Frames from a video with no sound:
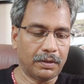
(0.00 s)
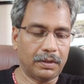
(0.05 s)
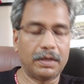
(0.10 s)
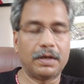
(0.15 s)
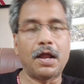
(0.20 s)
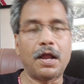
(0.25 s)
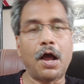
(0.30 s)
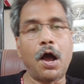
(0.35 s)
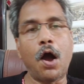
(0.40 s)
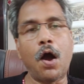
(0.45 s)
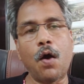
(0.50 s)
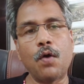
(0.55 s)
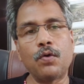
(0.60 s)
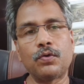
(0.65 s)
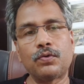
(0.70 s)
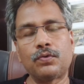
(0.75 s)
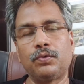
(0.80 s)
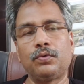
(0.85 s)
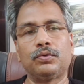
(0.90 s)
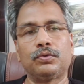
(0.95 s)
then
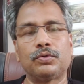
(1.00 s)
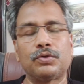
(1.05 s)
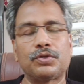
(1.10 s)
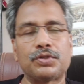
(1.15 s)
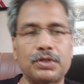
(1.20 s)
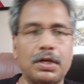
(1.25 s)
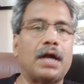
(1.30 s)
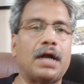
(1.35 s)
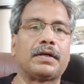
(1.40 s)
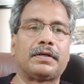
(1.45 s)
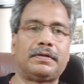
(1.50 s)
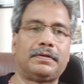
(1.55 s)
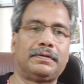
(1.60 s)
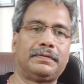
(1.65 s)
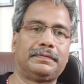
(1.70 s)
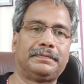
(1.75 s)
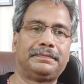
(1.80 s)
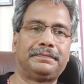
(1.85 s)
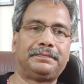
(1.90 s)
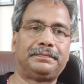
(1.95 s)
how to start.
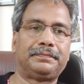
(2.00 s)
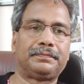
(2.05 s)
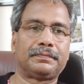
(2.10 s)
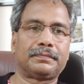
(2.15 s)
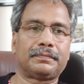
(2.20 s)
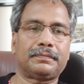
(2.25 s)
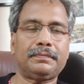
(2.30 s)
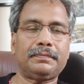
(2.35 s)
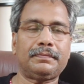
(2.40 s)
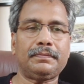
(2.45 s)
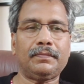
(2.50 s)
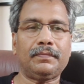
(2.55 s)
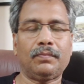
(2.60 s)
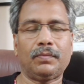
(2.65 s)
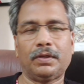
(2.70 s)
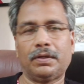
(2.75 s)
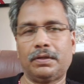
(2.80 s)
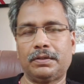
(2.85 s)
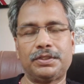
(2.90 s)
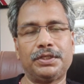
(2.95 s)

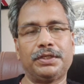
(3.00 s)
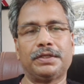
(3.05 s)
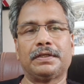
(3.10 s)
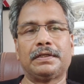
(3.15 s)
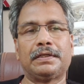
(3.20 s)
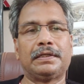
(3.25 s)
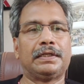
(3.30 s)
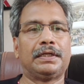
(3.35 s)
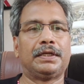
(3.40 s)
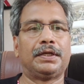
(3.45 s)
See,